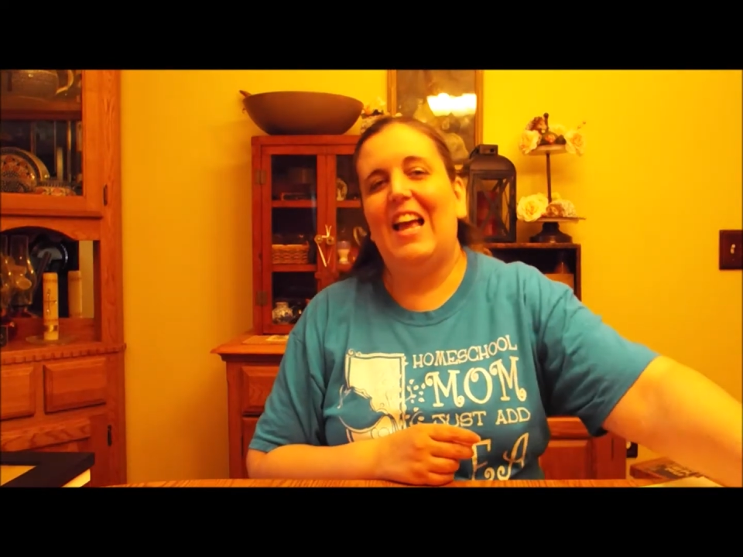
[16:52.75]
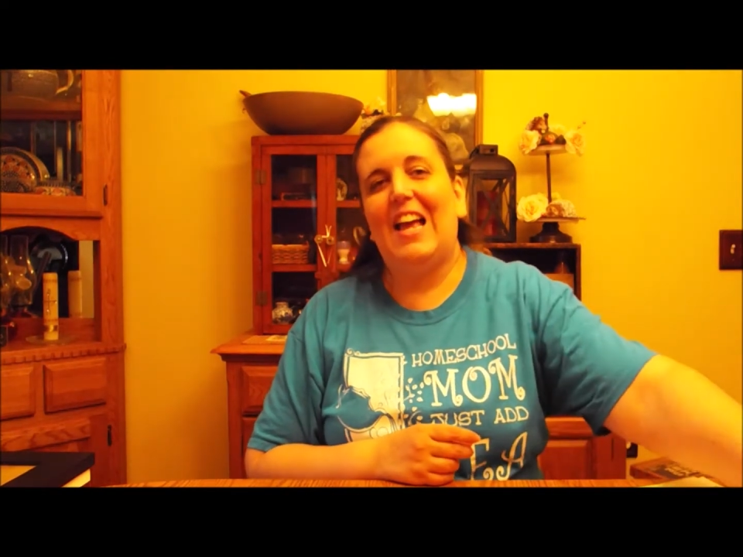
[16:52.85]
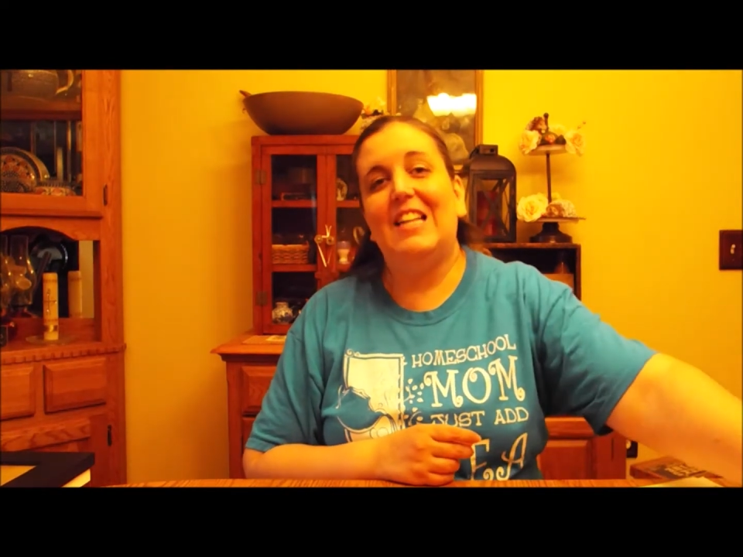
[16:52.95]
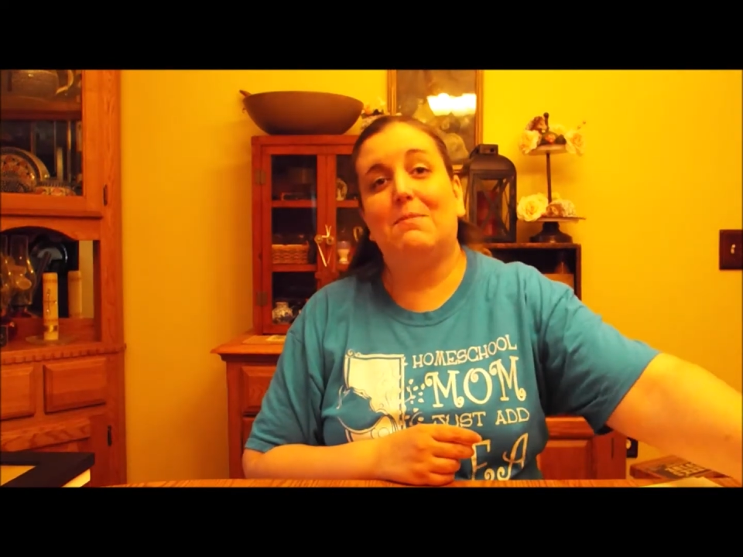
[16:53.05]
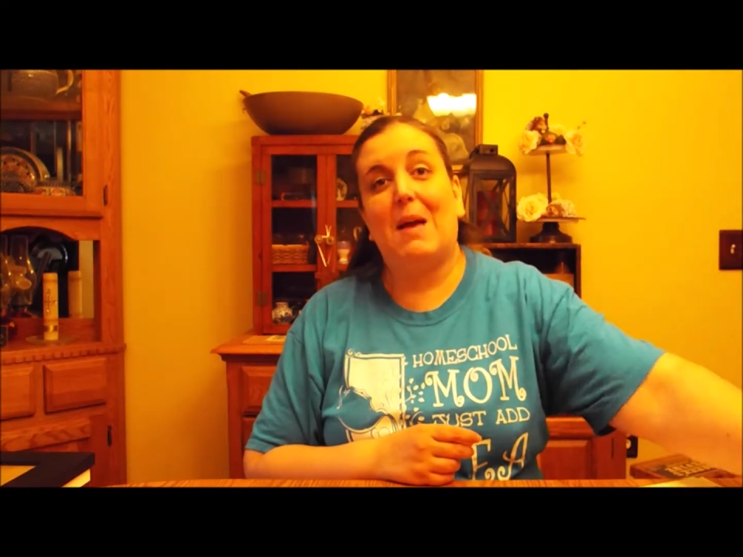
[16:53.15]

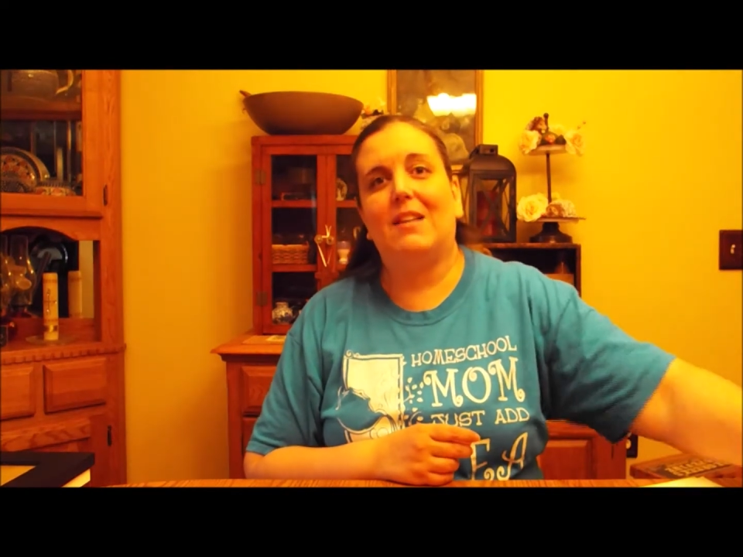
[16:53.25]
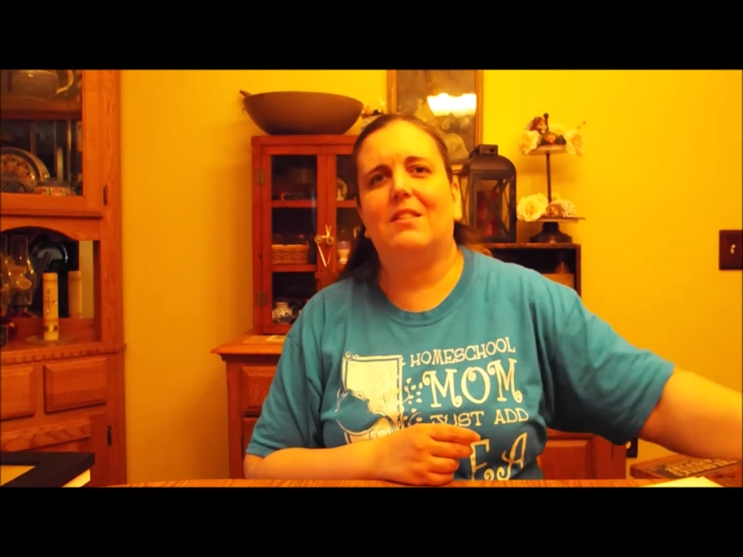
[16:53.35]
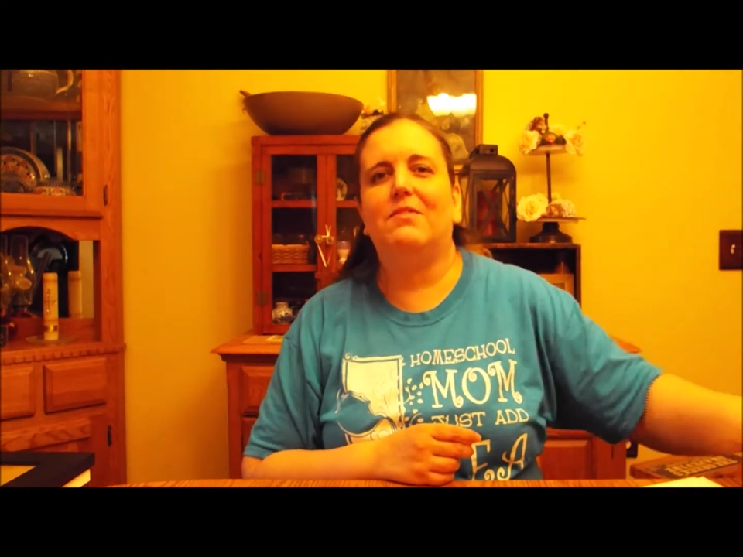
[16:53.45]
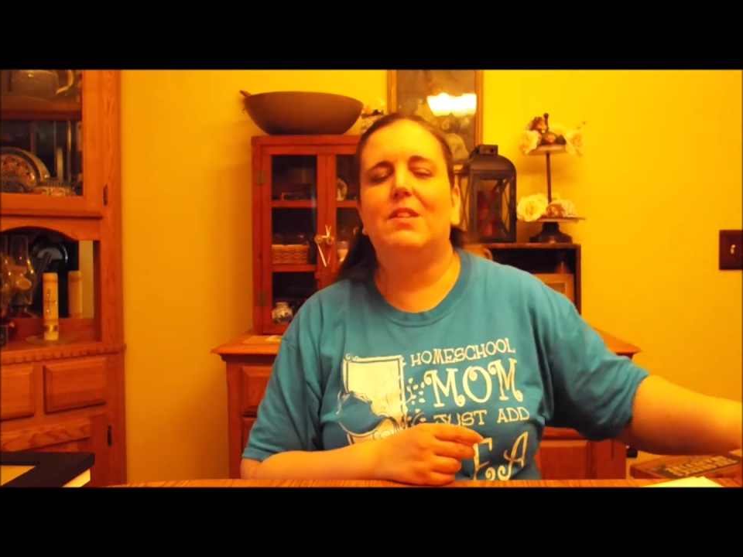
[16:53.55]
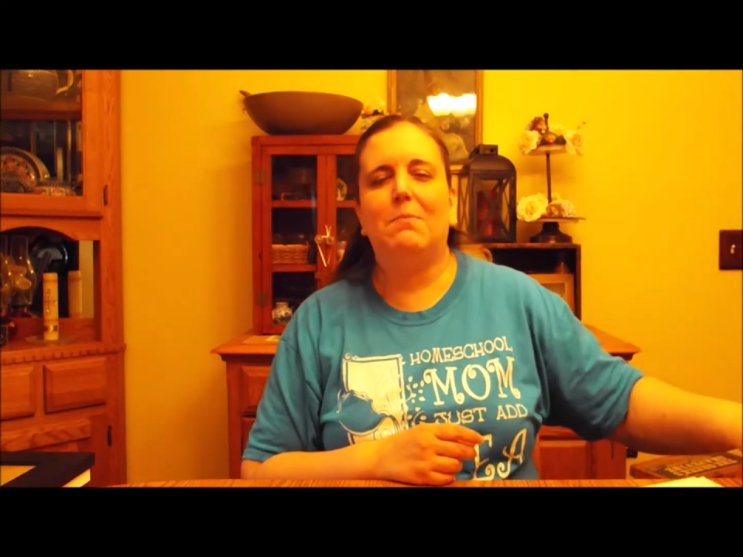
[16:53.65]
It's massive.
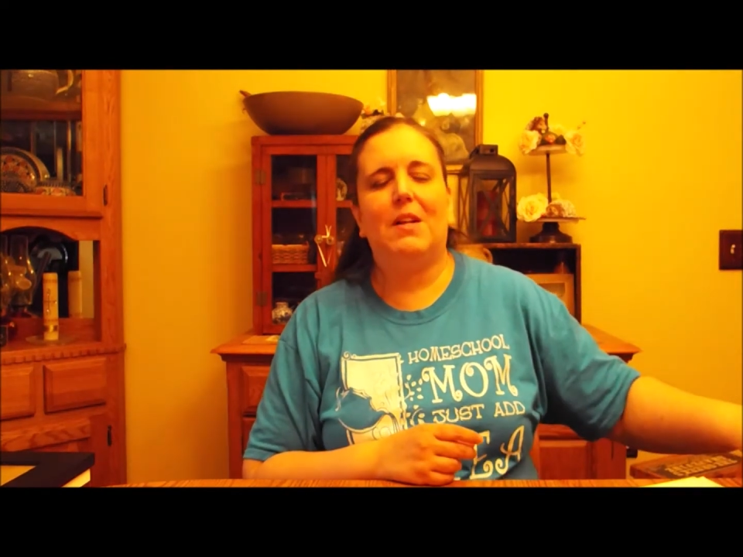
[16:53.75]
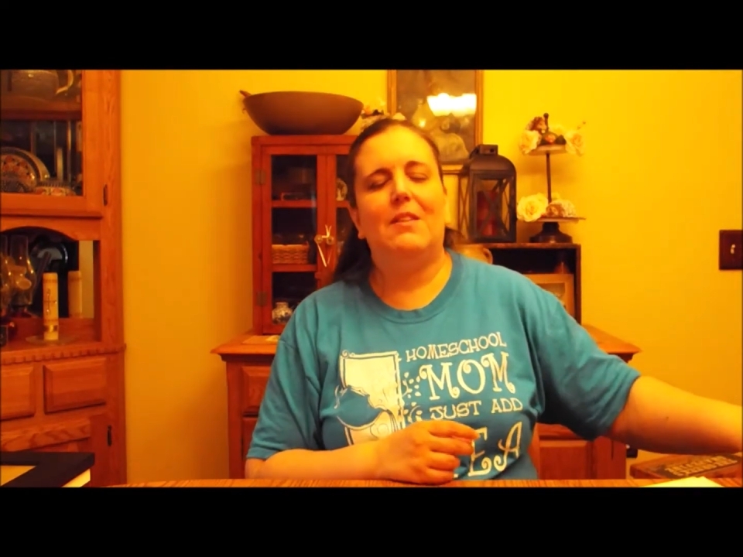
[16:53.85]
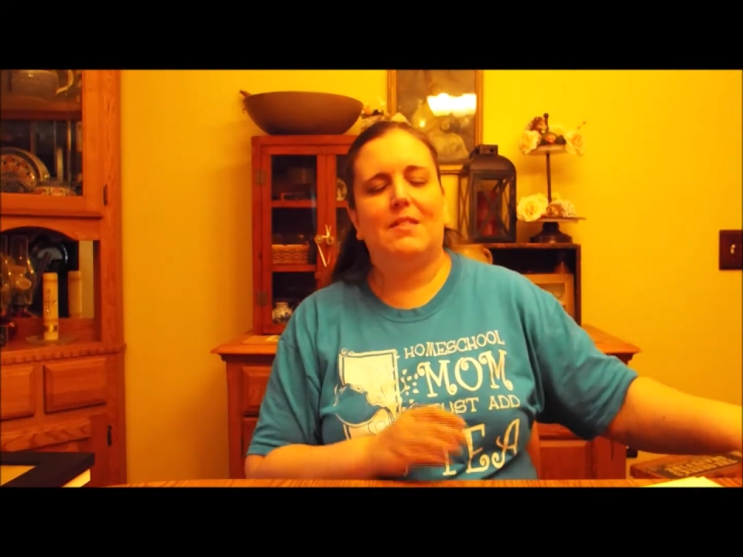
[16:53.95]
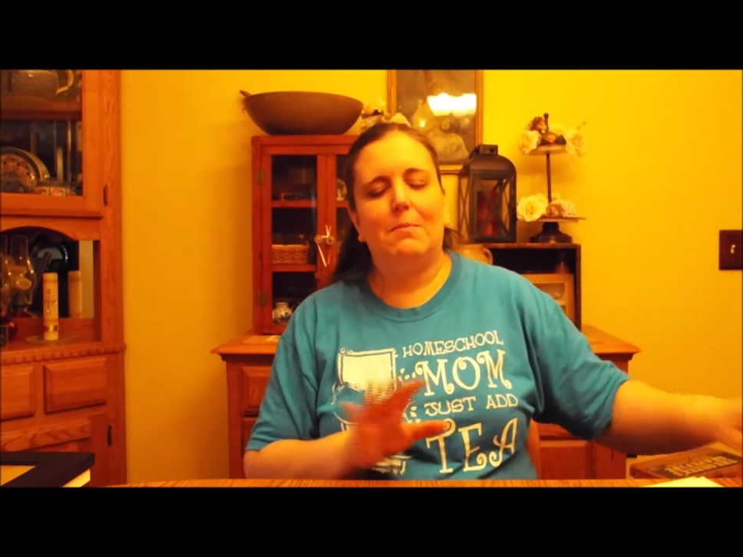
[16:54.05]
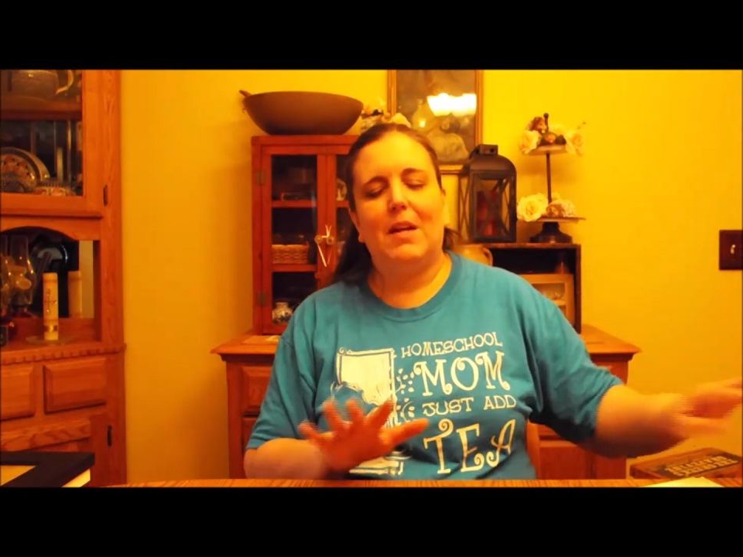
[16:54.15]

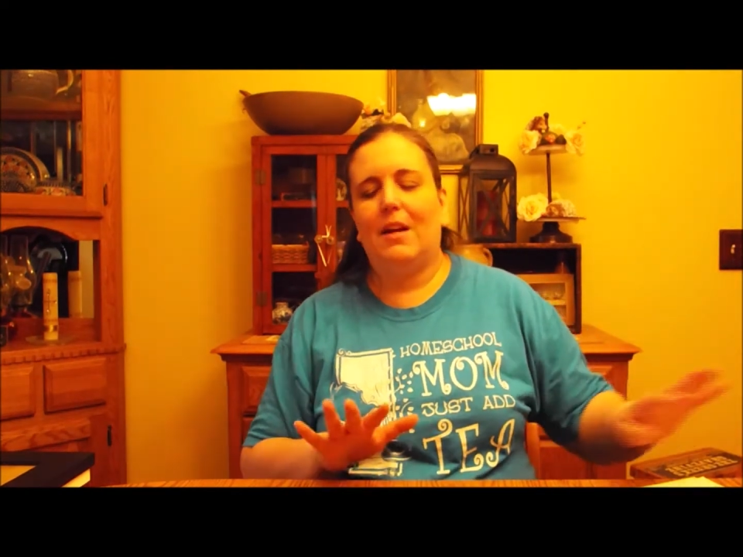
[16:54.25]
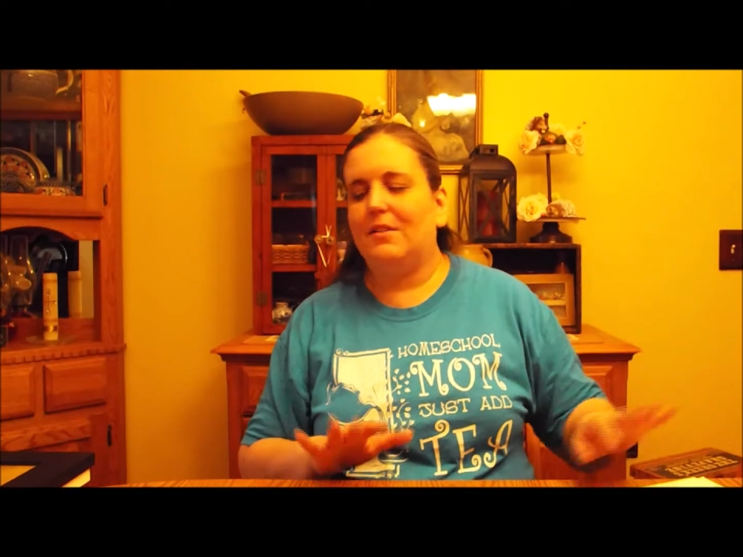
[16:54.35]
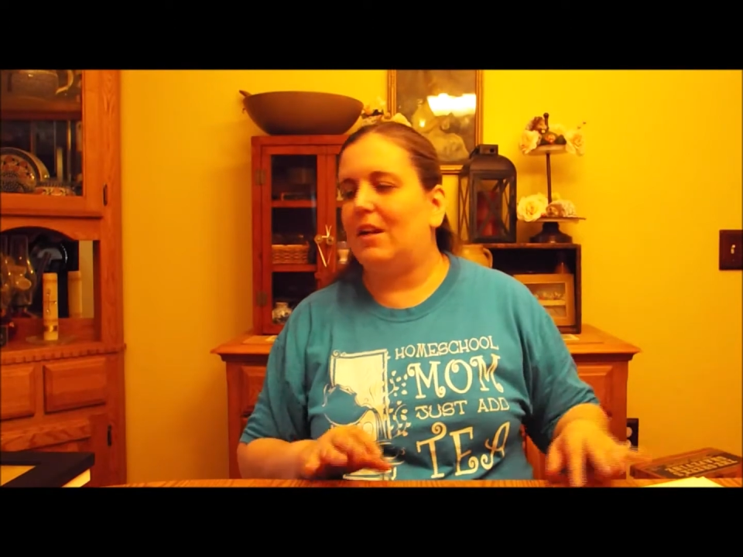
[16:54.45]
Someday I'll take